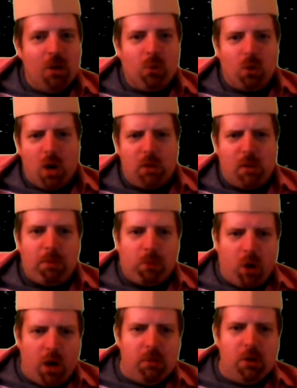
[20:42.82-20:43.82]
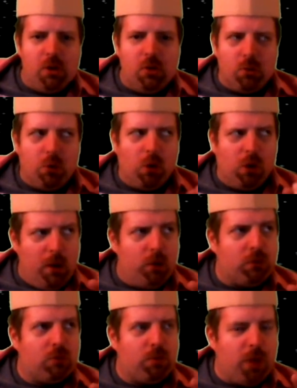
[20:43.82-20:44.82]
Ride 'em up, ride 'em in, roll 'em
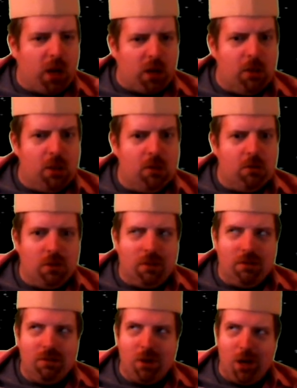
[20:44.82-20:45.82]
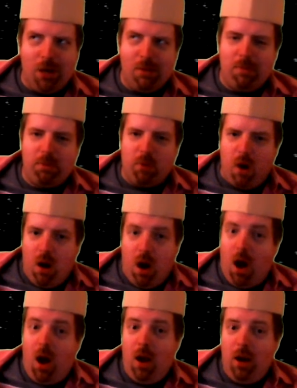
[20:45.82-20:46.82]
out, pack 'em in, ride 'em up,
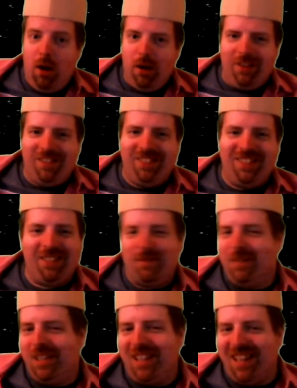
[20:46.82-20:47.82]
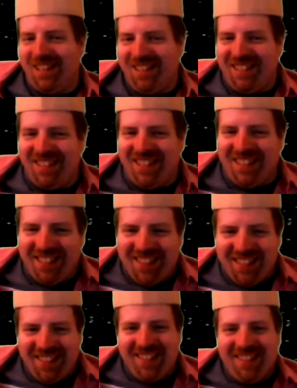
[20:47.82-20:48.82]
rawhide. Something like that.
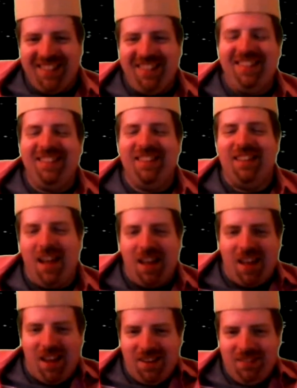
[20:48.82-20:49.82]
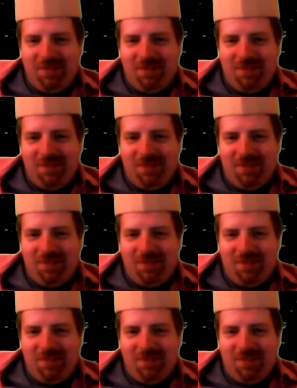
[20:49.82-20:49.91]
Yeah.